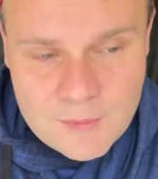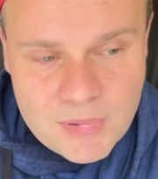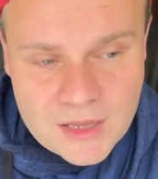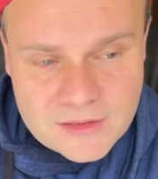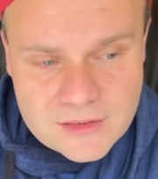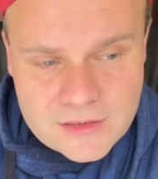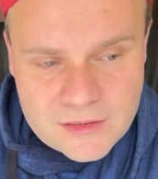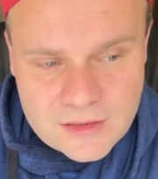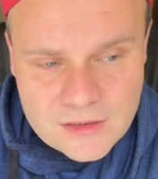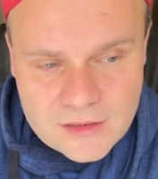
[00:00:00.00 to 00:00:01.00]
but
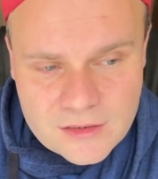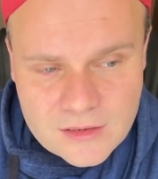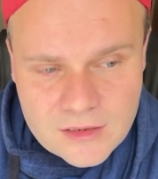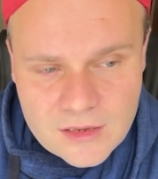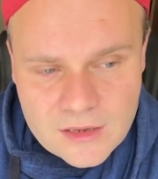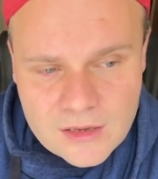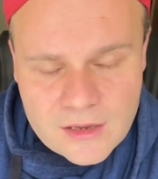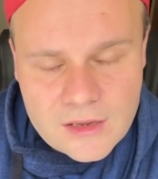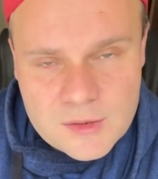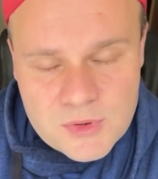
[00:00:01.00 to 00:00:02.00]

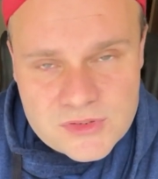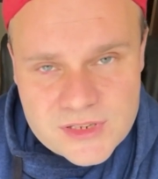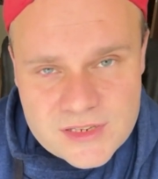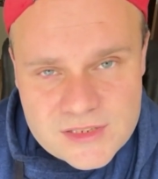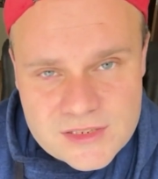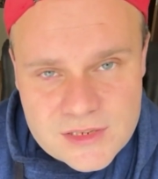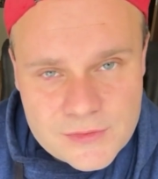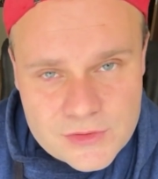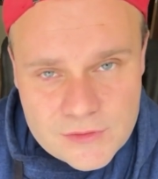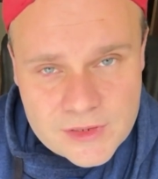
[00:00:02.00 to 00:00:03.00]
in most cases, if you're
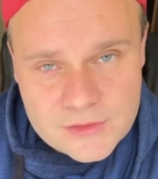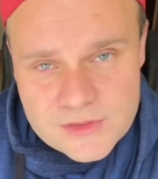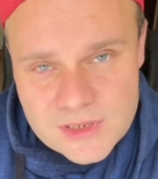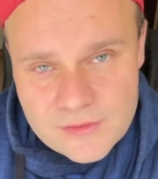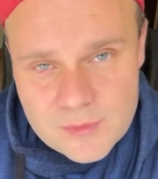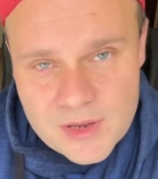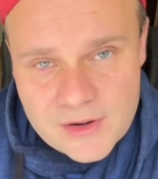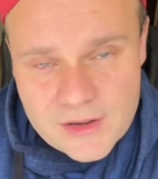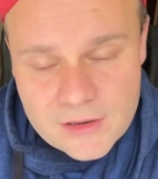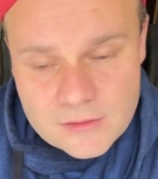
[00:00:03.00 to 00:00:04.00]
traveling to South America,